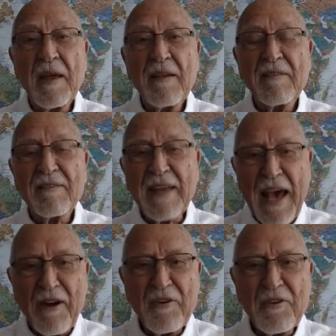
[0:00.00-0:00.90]

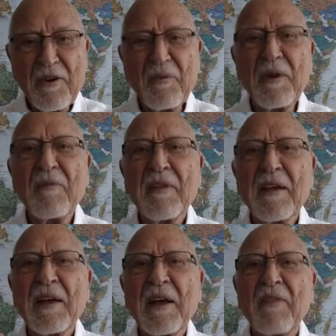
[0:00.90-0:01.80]
scattered to,
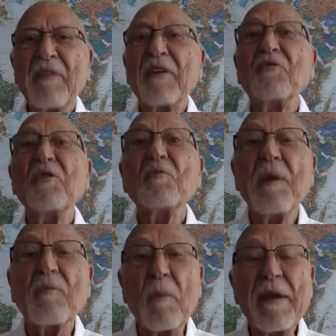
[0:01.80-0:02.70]
that the Jewish
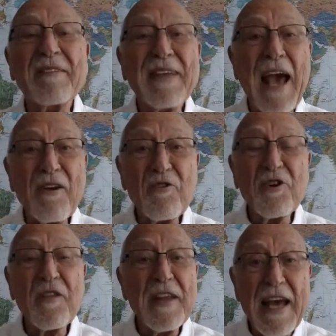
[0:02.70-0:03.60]
people will be scattered
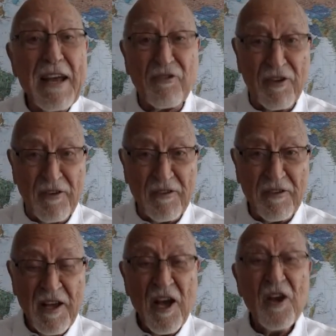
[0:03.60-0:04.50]
to the nations,
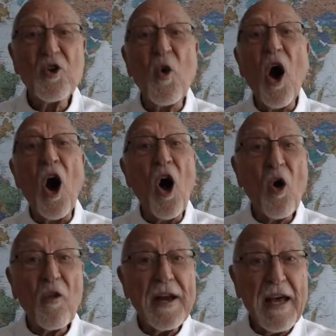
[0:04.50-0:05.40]
to
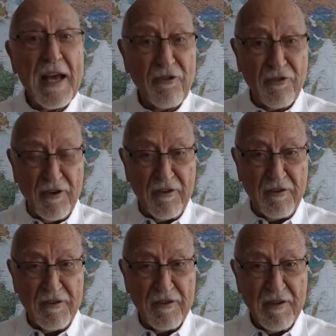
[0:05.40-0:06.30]
all the nations.
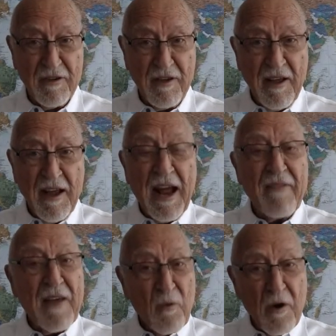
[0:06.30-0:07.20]

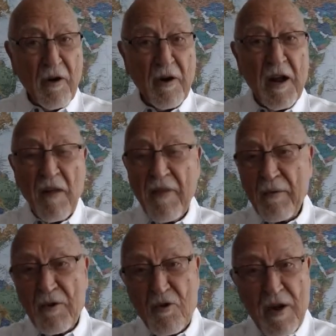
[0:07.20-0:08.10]
And they were. They
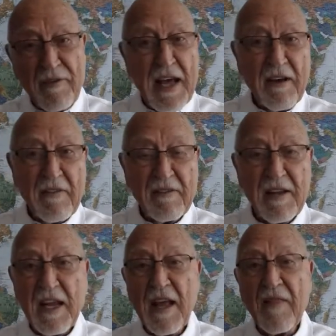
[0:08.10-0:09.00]
were driven out of the
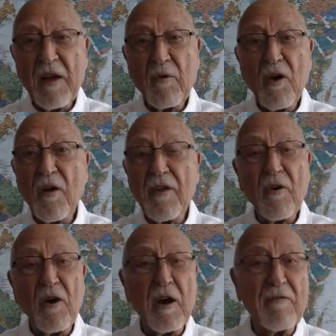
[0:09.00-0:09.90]
city, and they're
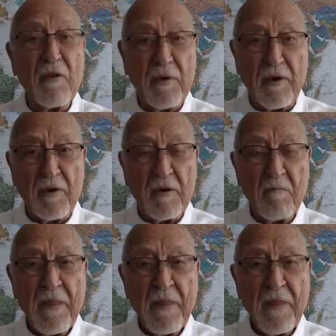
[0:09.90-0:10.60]
all over the world.